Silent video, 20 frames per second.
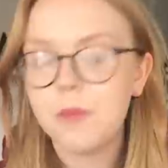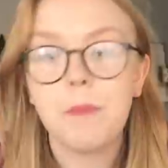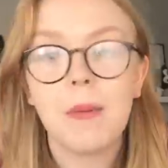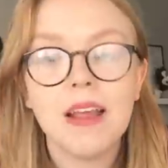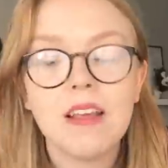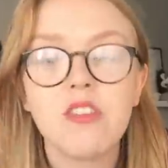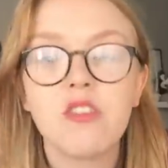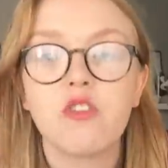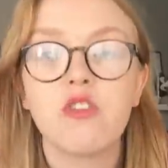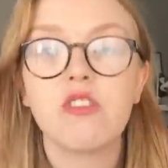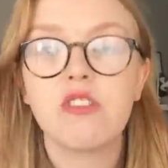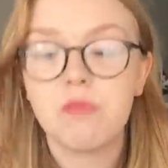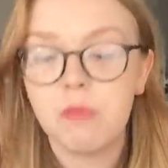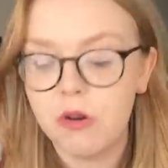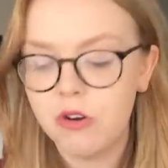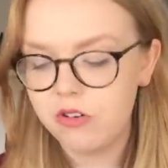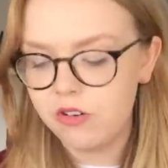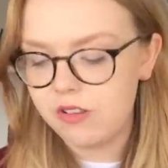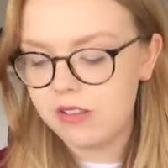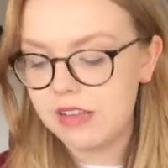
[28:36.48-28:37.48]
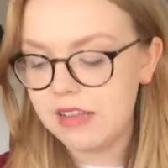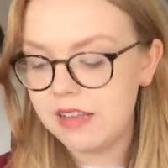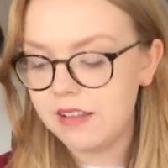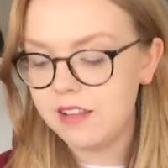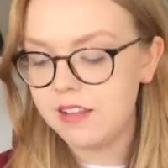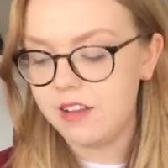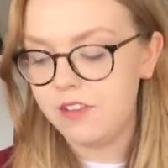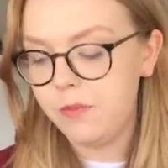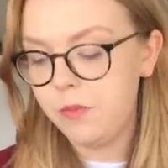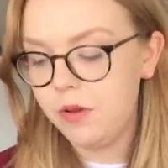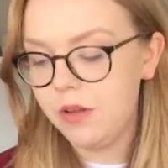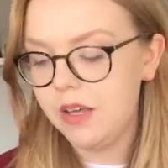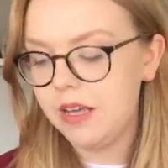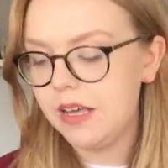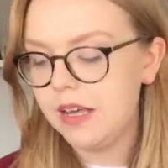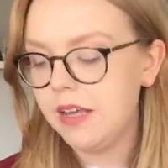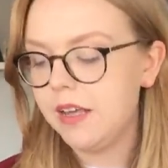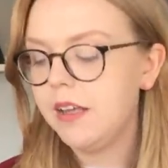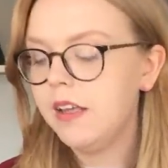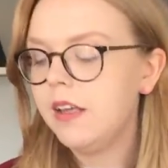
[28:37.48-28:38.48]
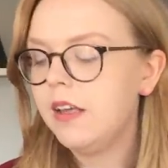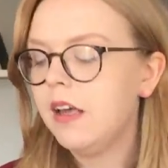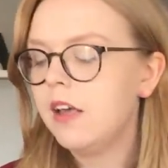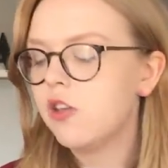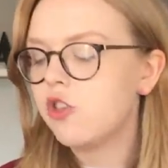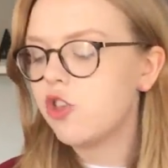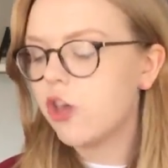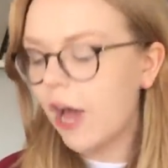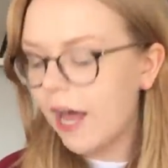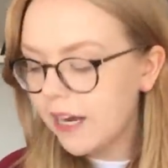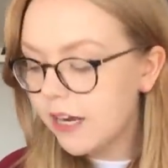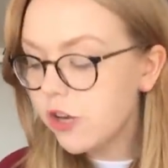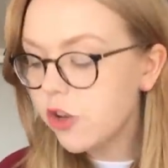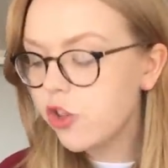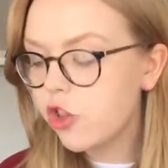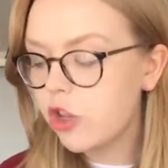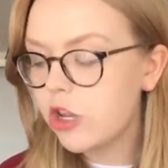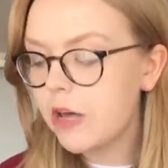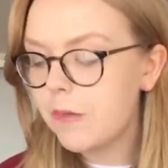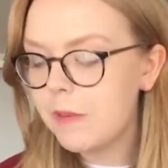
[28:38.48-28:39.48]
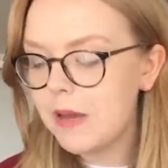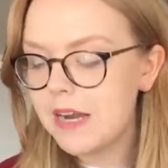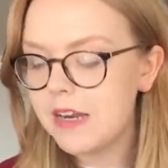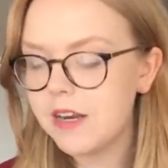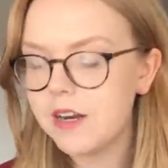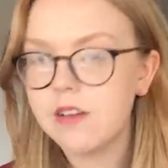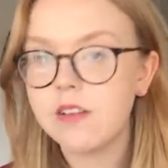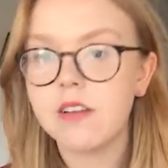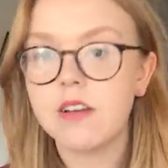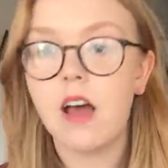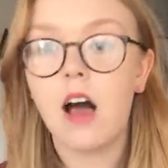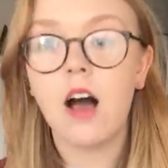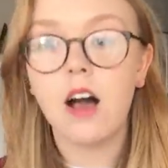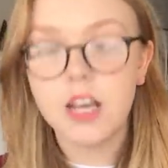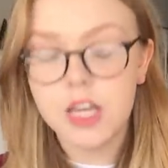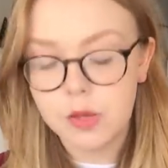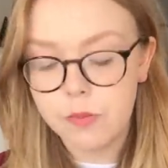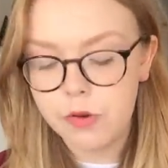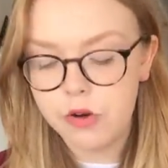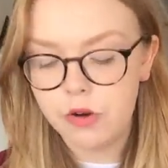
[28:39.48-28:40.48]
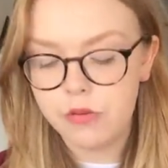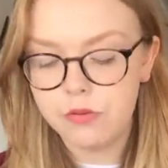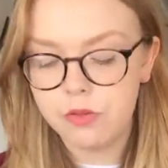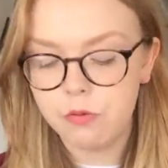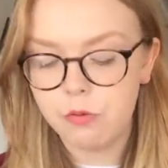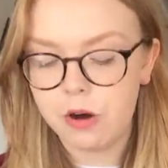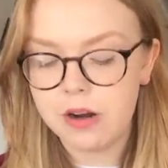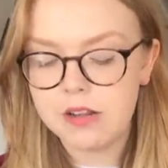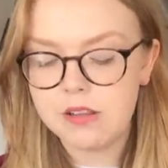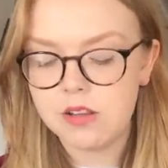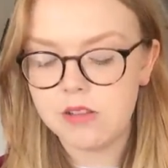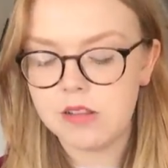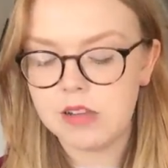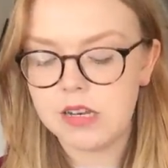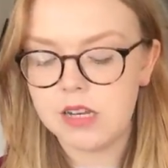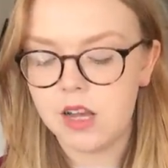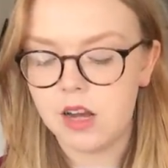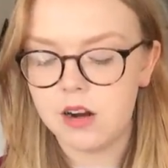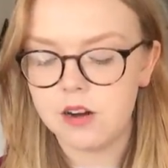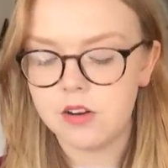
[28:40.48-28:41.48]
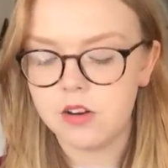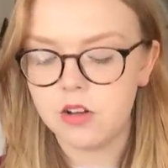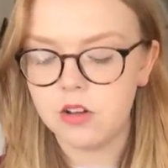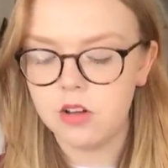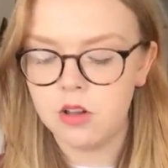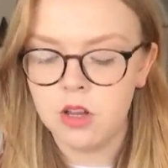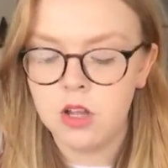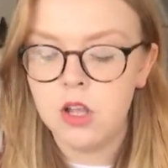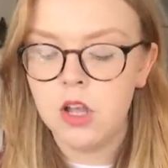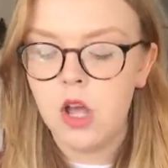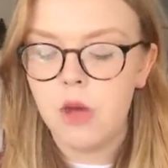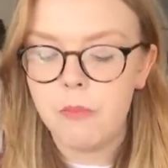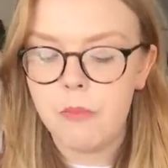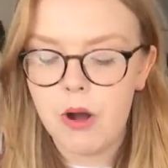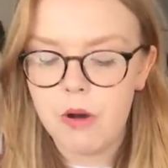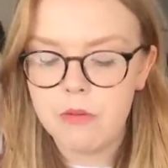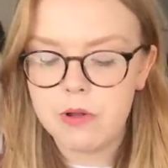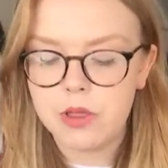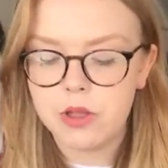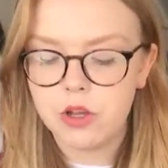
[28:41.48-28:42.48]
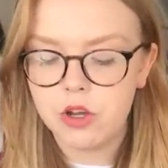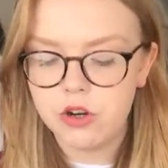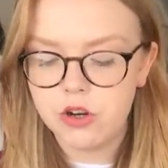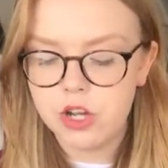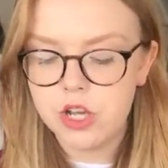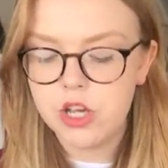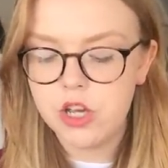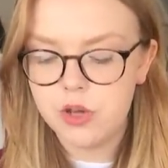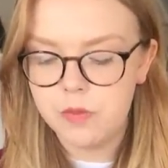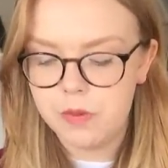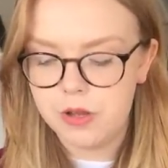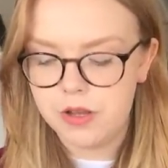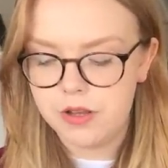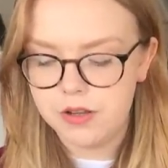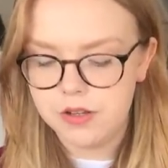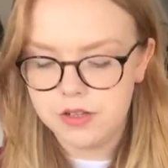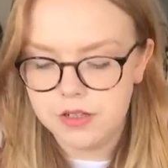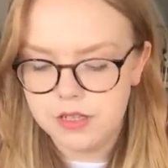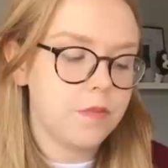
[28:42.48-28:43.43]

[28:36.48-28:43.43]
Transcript: The best responses I've put here: challenge the opinions and argument of the writers in the article, but with good humour.